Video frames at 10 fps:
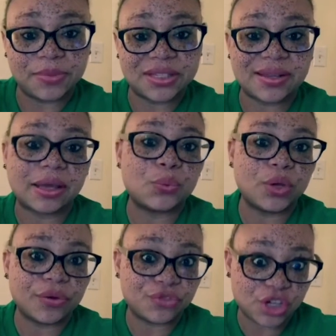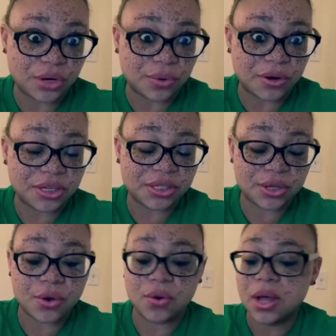the second week of January.
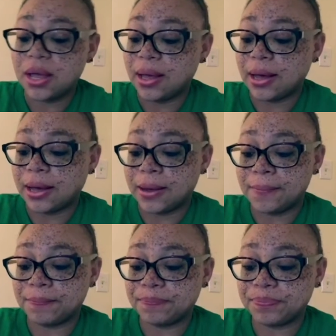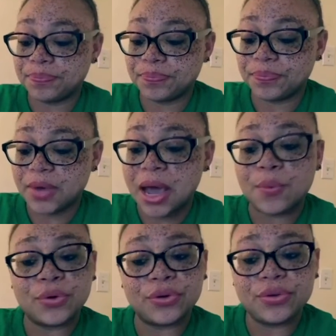So I
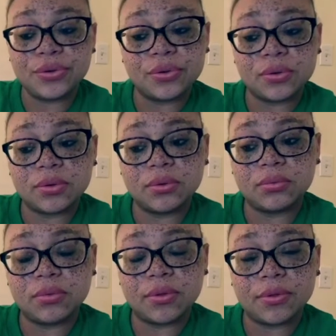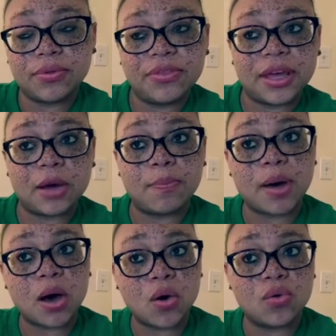would think
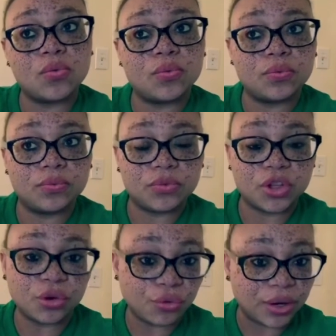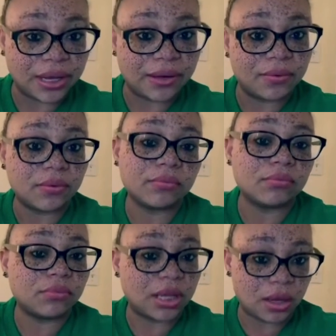about the greeting
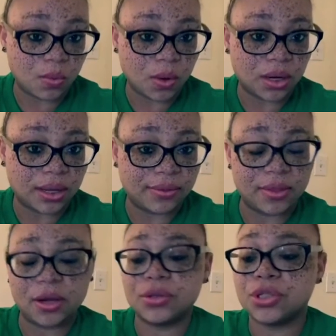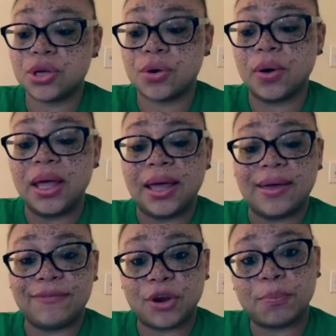that you want in there. So
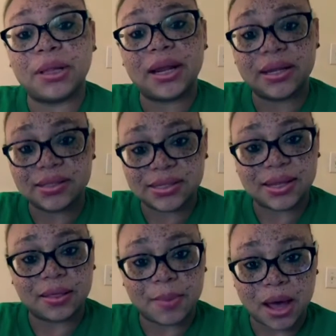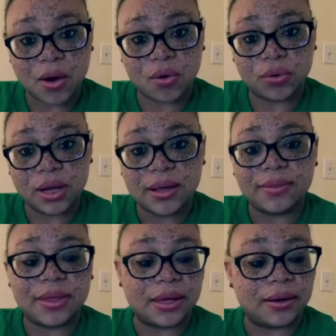if you're planning to send them out,
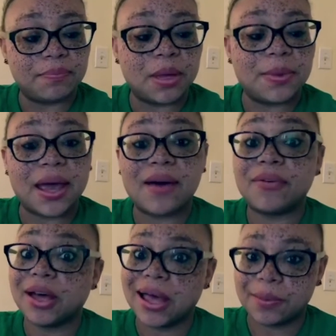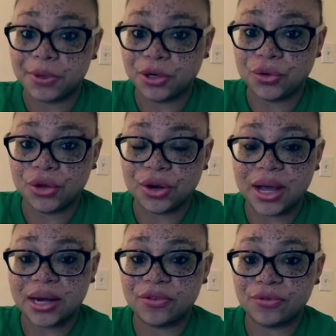then maybe have a Happy New Year
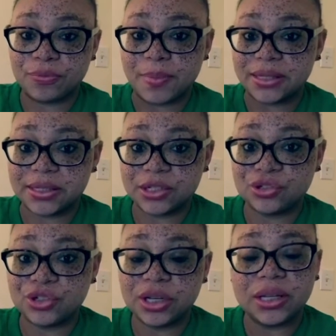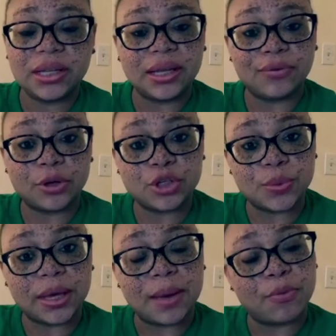kind of message. If you're
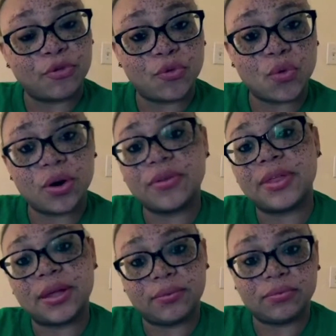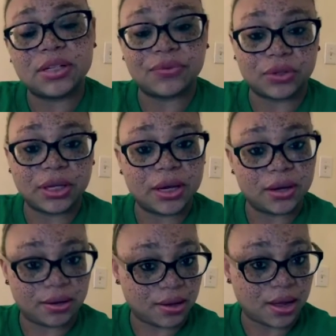doing it before, then definitely
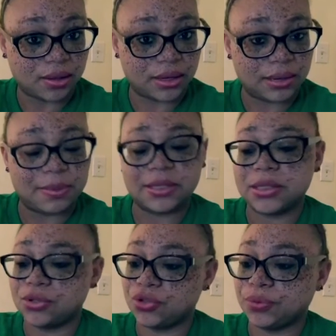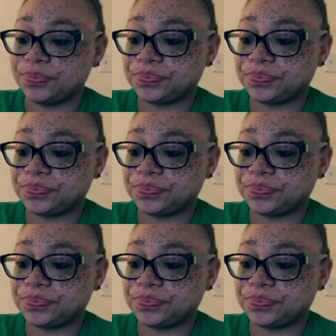a holiday message.